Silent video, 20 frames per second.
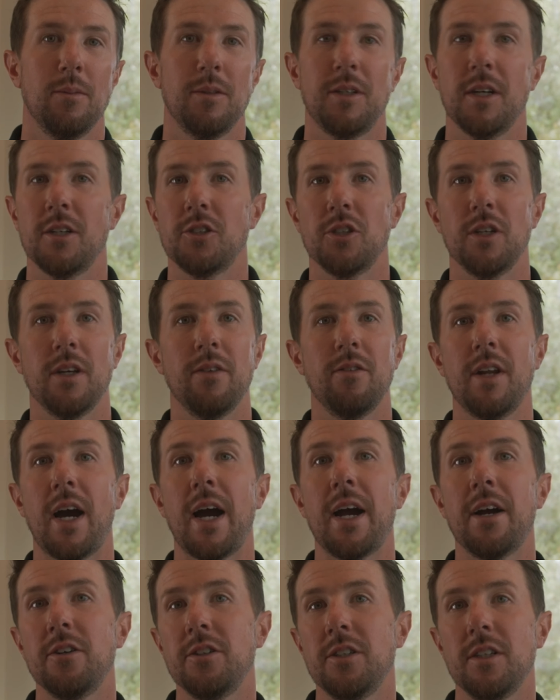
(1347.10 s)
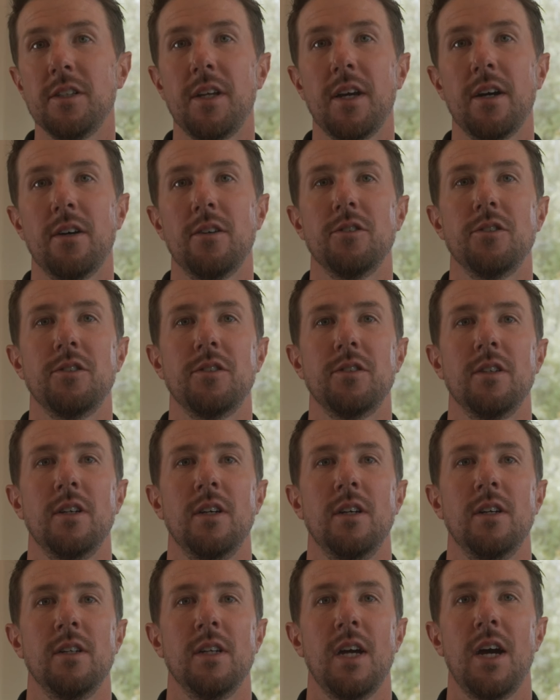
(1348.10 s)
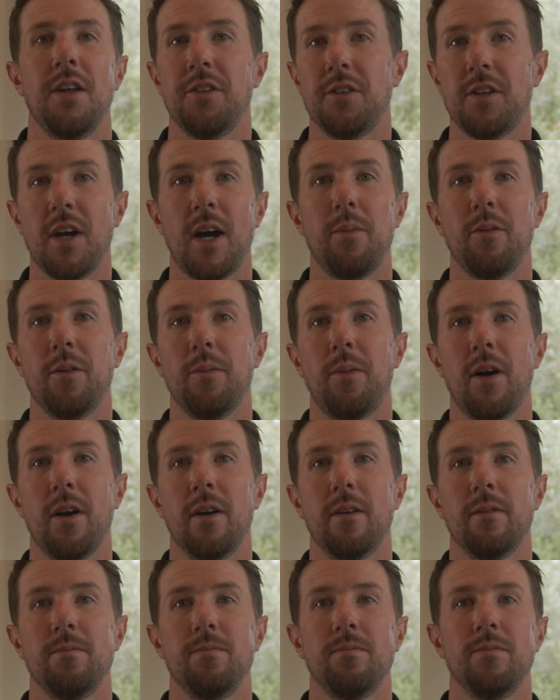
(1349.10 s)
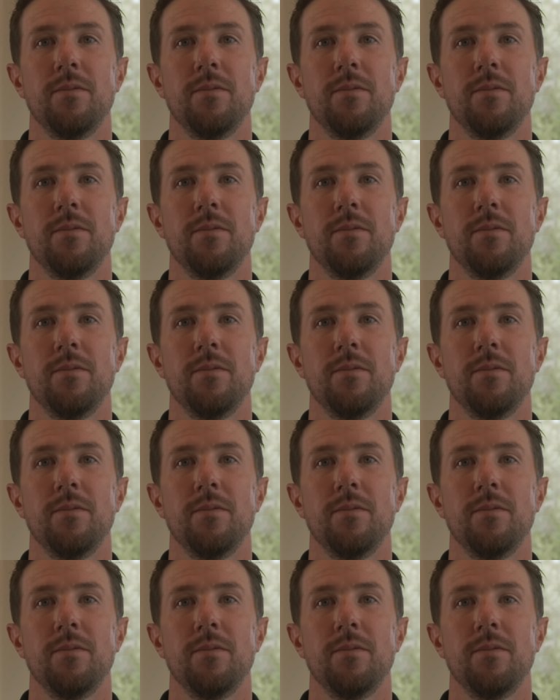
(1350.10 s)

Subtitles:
potentially even iron details at the top of the bar.